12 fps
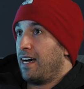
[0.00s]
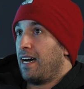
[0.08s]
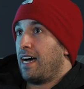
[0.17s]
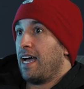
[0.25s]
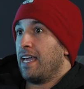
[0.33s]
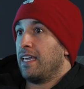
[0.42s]

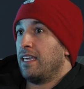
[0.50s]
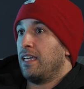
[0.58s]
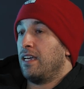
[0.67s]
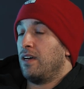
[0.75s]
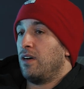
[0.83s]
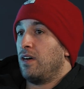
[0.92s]

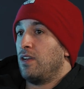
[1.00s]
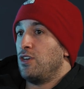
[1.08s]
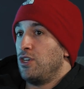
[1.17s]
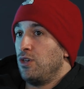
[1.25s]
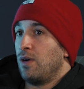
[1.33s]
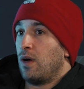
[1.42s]
I
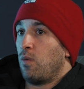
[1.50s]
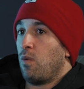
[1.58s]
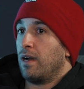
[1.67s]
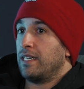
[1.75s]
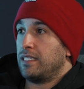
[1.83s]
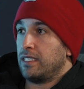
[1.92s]
knew I
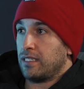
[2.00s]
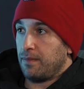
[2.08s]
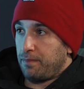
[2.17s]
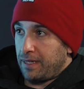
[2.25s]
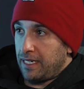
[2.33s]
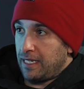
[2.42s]
wanted to
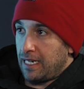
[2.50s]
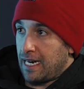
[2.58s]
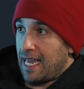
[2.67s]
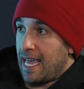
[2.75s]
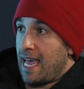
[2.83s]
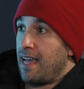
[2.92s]
compete, and I
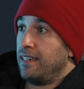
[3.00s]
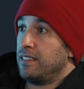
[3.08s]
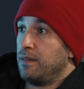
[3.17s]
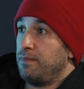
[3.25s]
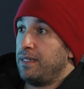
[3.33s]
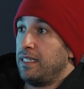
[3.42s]
had
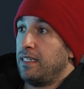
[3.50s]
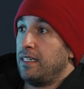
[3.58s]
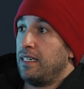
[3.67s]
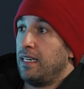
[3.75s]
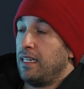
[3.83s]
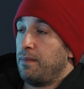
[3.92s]

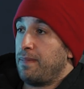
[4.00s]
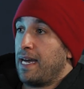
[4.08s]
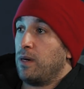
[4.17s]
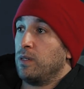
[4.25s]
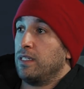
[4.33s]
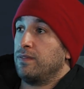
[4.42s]
competed in
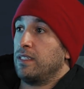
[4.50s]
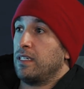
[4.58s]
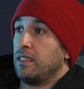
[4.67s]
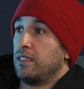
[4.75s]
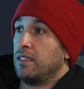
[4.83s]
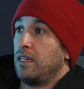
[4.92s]

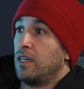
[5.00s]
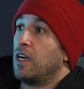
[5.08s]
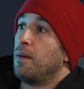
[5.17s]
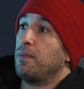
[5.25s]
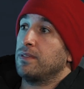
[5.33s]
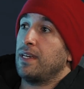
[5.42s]
powerlifting a
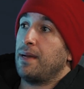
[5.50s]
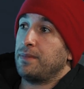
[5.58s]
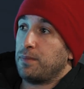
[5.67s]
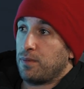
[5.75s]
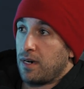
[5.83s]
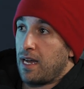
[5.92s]
couple times
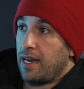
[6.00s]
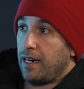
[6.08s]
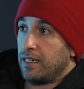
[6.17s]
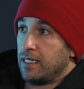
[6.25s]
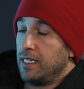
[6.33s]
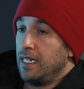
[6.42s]

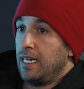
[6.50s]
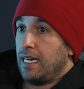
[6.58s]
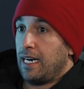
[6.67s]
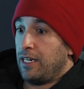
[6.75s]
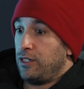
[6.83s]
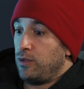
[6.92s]
prior. Yeah.
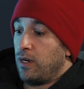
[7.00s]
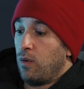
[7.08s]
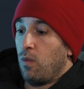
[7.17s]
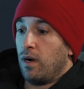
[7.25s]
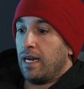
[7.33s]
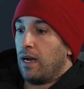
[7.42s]
And I knew I
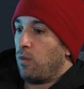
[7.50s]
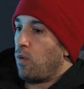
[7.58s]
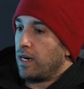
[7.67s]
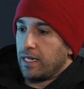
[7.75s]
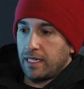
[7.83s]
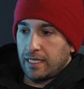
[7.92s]

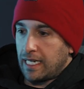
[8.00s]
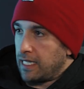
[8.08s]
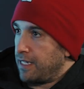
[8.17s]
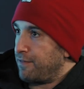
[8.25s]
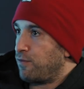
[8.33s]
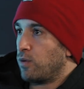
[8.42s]
wanted to
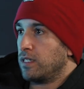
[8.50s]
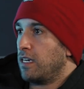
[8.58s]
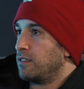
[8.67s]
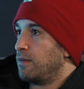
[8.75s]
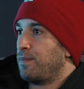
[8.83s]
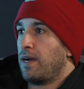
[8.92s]
deadlift 4
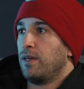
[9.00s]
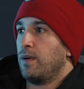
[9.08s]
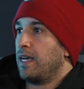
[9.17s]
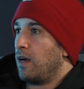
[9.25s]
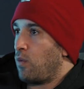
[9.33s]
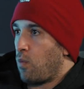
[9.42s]
times my body
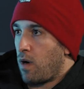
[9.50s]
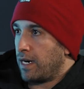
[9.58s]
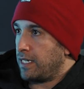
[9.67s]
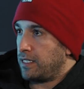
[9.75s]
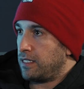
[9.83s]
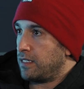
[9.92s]
weight. I
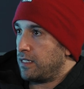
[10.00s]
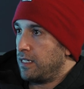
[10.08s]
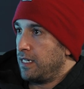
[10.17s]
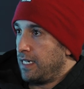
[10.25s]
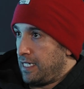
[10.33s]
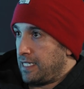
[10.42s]
wanted to
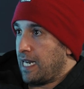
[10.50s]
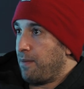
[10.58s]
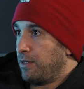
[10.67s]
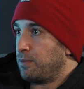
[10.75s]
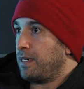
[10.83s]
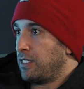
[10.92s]

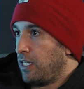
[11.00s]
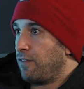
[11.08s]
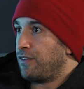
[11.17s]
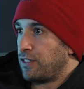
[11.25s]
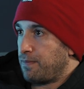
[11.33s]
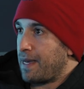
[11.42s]
establish
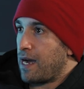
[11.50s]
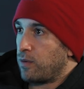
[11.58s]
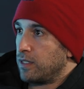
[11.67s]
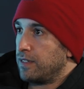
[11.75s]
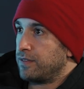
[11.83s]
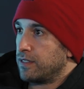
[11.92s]
myself as a
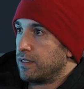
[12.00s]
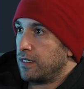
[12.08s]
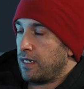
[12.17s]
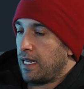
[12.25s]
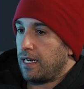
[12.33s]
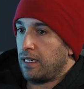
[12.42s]
powerlifter
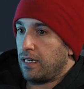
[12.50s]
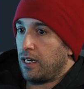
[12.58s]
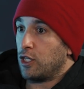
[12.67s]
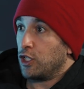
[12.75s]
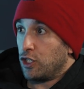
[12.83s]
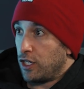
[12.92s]
and
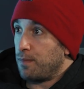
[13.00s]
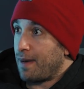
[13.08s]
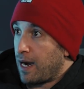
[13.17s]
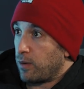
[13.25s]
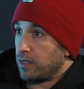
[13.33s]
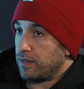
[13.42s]
a good
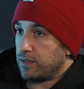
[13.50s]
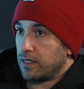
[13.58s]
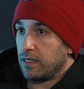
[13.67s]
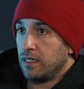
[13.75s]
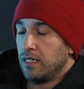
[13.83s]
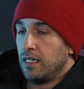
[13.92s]
powerlifter.